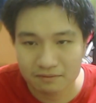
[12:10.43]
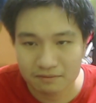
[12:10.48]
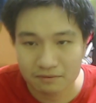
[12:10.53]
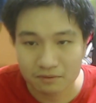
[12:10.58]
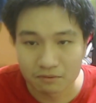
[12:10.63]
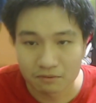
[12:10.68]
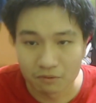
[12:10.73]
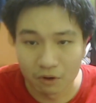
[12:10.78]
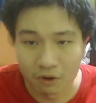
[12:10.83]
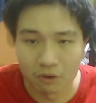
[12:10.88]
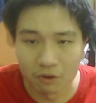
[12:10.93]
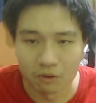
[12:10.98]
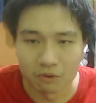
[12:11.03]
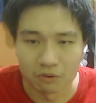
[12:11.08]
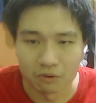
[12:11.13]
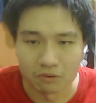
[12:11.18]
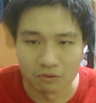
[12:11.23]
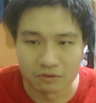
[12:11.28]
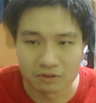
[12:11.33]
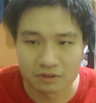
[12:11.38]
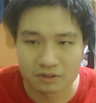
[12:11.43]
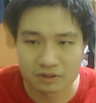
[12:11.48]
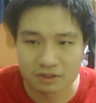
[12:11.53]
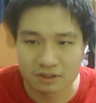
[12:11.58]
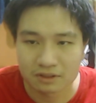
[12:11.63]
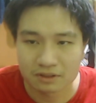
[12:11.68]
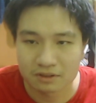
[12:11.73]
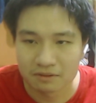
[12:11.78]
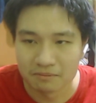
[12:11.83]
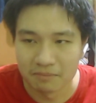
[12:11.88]
Whoa!
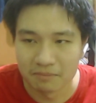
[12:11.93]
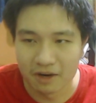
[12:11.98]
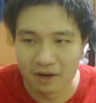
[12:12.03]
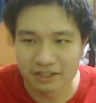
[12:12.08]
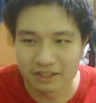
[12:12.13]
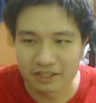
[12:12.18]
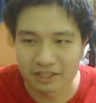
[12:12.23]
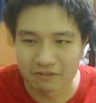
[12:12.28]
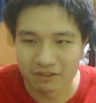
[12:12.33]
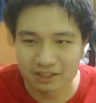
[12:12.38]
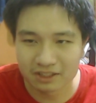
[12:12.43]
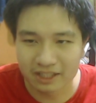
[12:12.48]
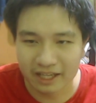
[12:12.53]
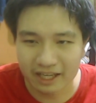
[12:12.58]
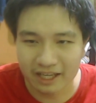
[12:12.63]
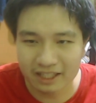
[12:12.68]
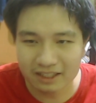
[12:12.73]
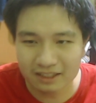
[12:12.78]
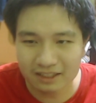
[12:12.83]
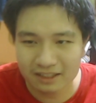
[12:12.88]
Bonnie, what the hell?